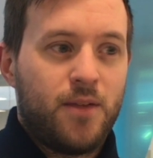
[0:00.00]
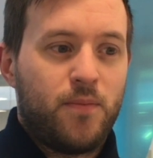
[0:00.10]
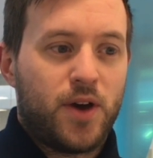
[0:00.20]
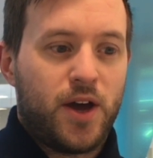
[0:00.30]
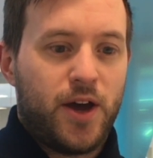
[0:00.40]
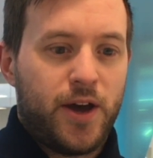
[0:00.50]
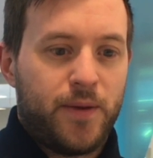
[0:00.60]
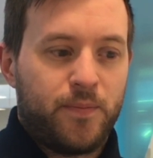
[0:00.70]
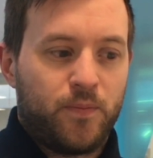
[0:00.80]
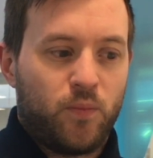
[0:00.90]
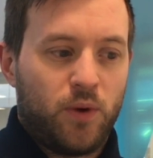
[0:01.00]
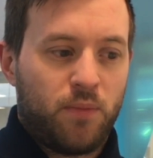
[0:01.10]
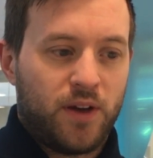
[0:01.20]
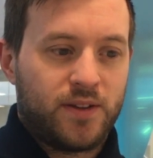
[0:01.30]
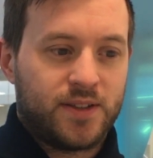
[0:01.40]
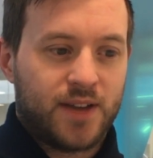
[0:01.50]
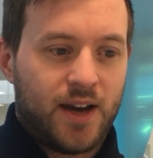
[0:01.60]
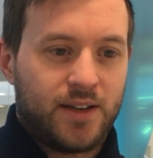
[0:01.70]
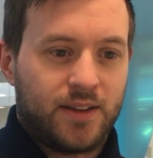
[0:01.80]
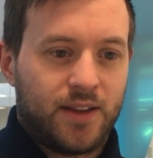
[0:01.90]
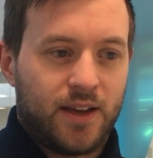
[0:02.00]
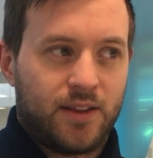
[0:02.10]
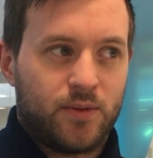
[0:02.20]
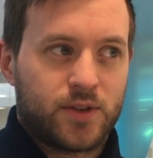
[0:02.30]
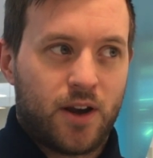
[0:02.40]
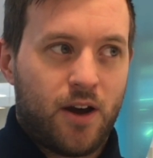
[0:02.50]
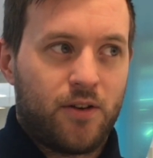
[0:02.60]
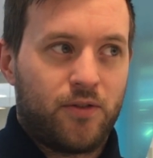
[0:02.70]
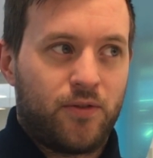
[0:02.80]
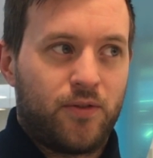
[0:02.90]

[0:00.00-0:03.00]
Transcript: But we both decided that there was a lot of